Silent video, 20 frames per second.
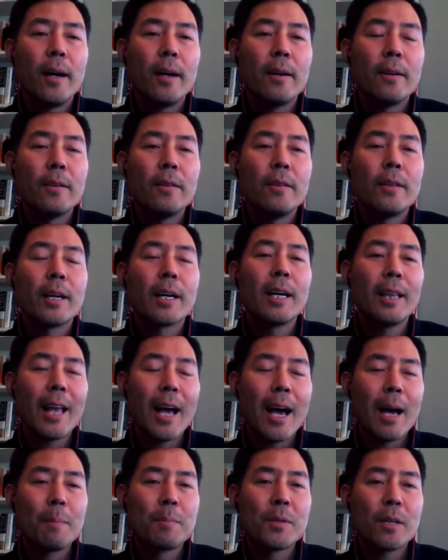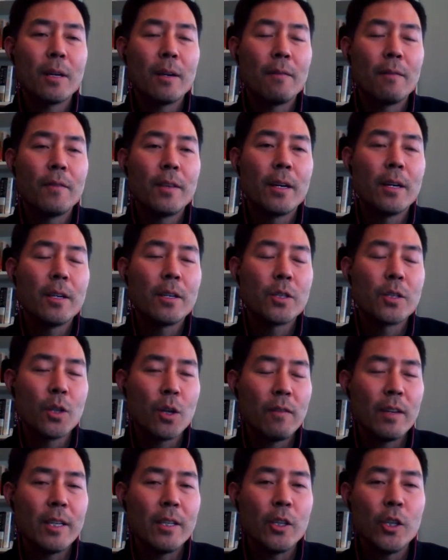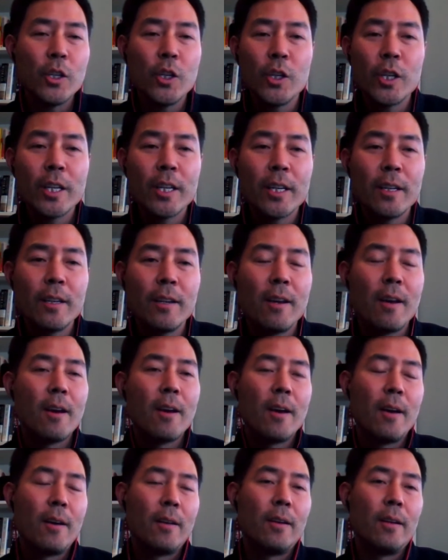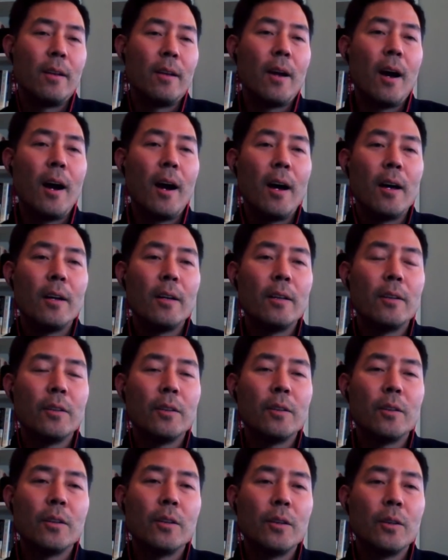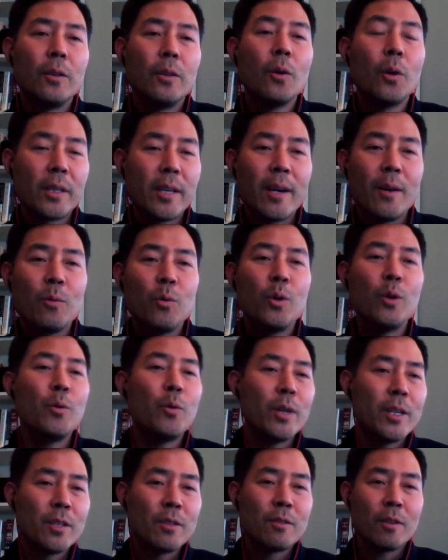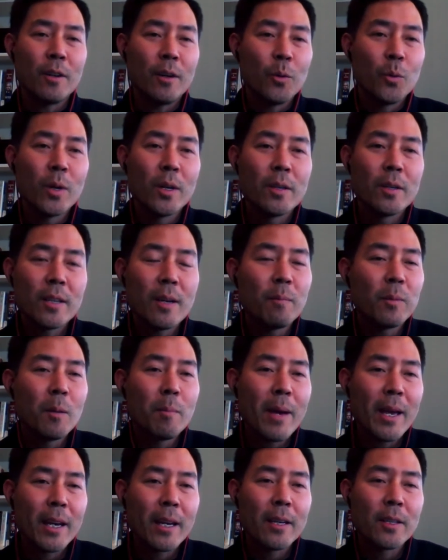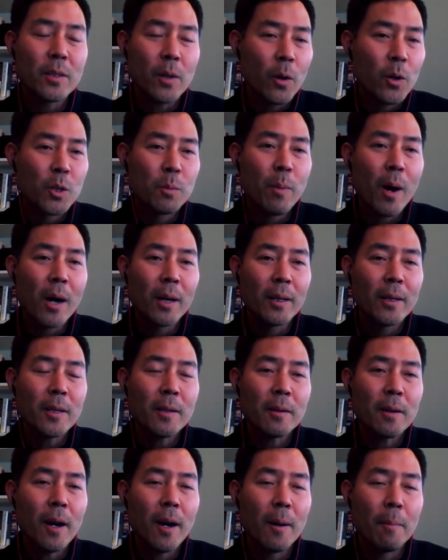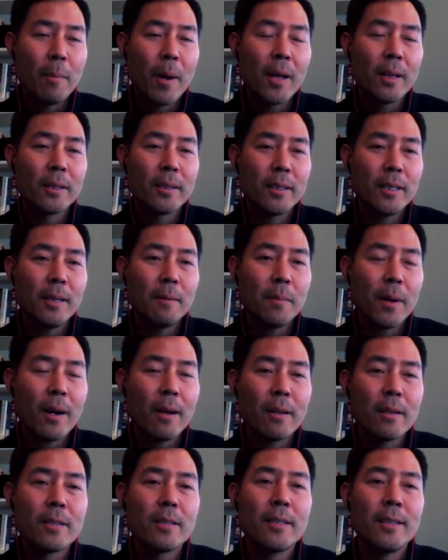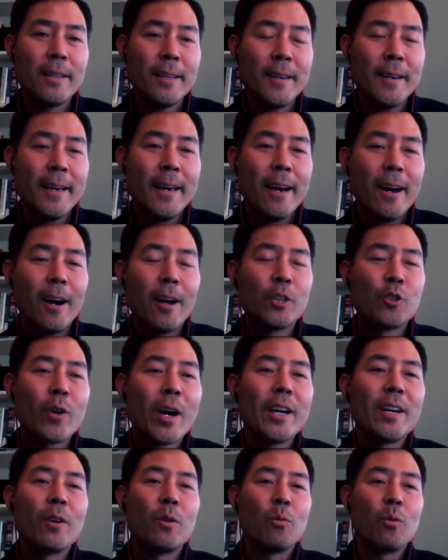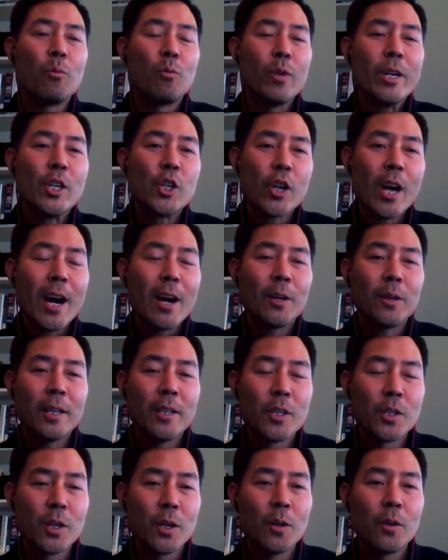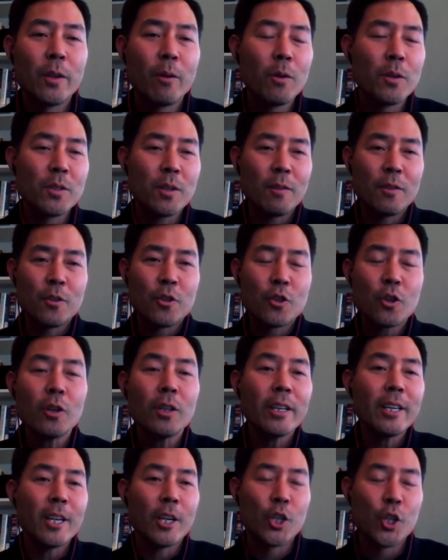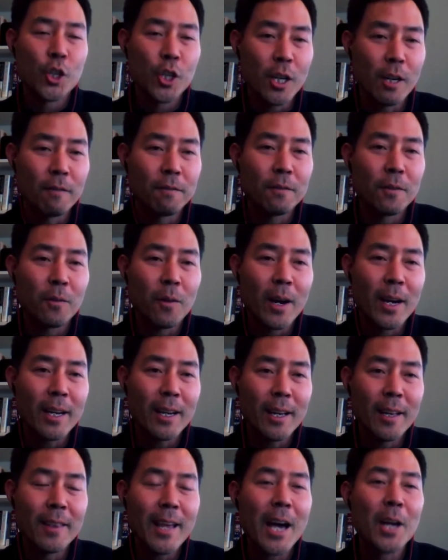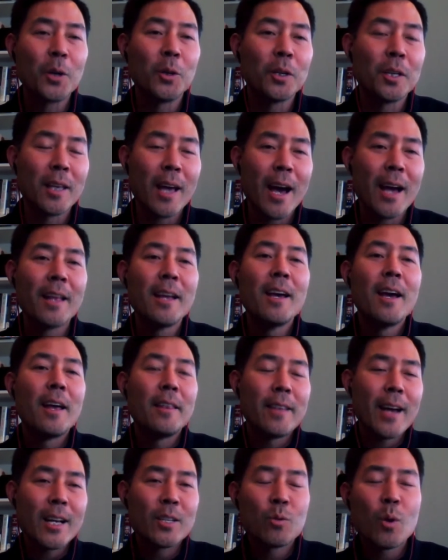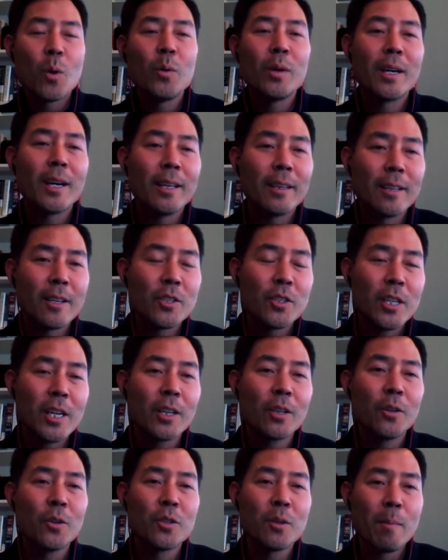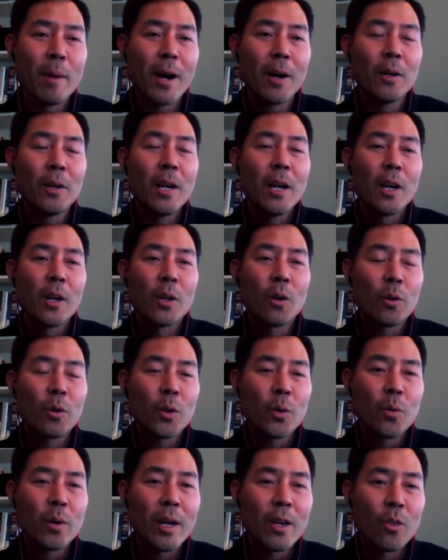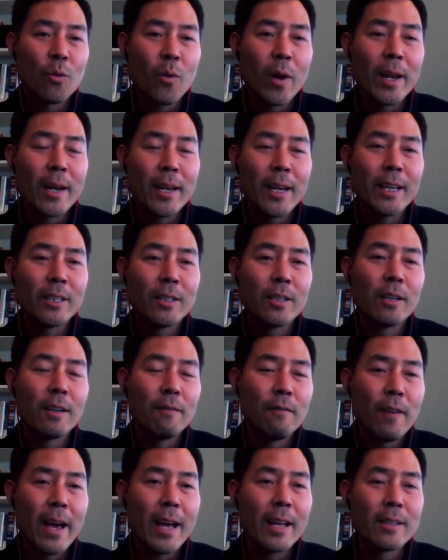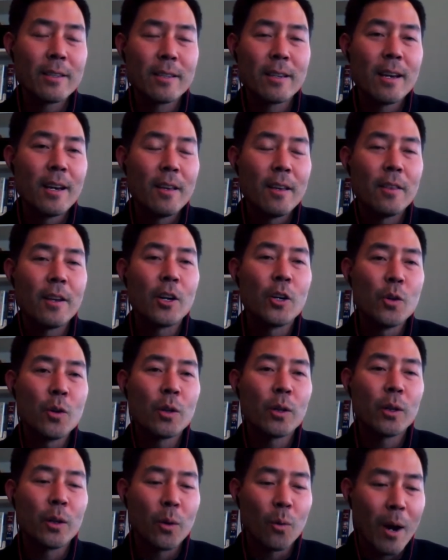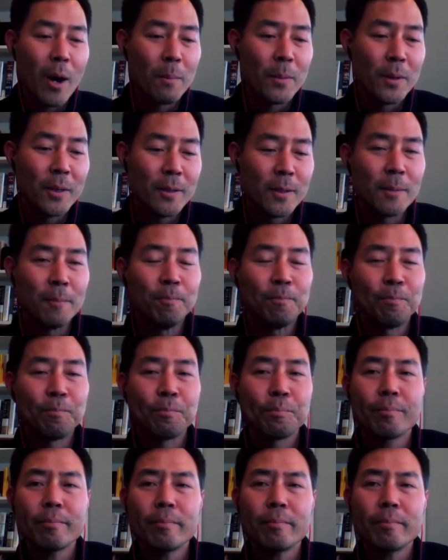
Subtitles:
the collapse of the Soviet Union. Notewu was implementing his Ostpolitik policy, trying to reach out. And so there was certainly a shift, right? And not only that, that's when we get the signals about North Korea threatening to advance their nuclear weapons.